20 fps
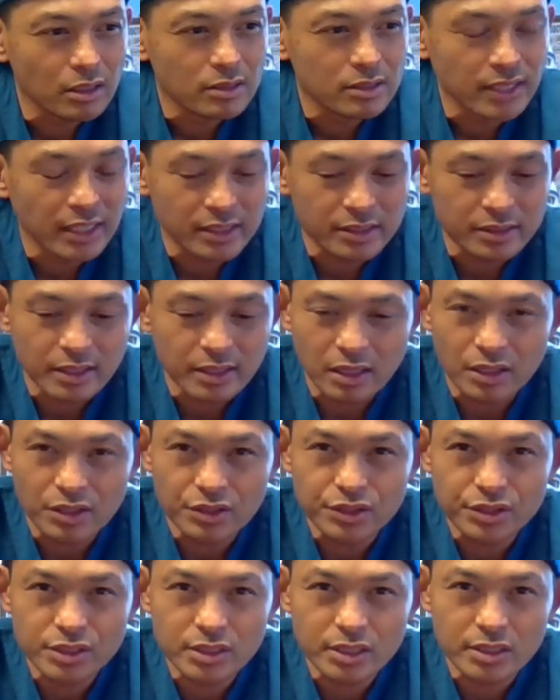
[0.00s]

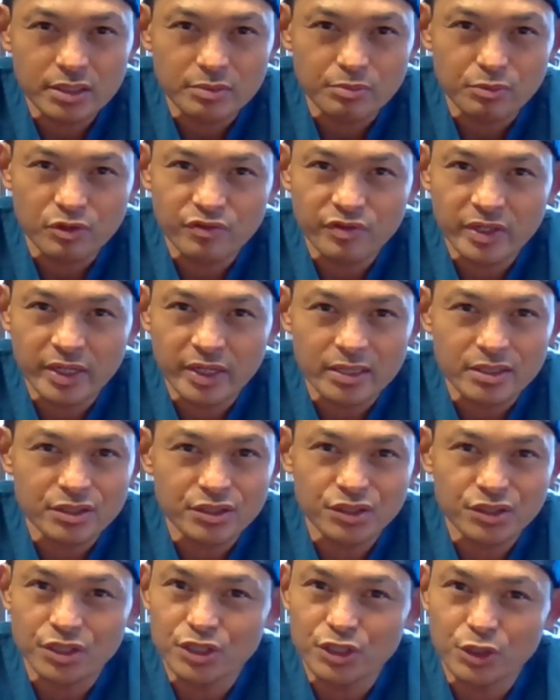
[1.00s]
technology is moving at
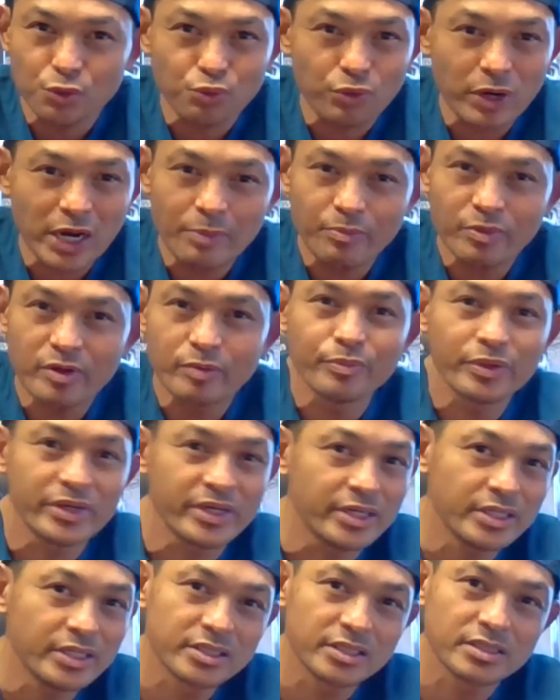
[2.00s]
such a rapid
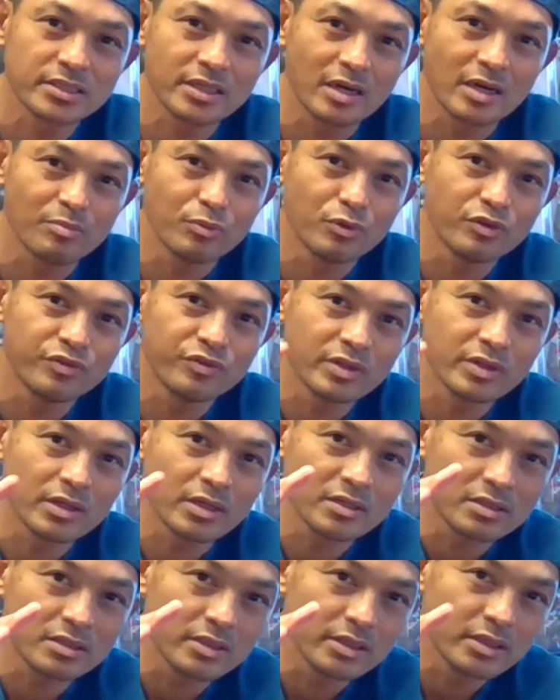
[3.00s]
pace it's not moving
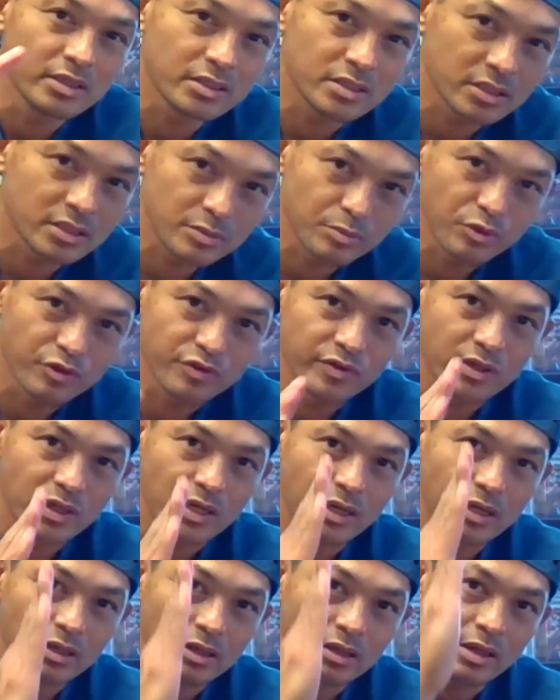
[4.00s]
like this it's moving like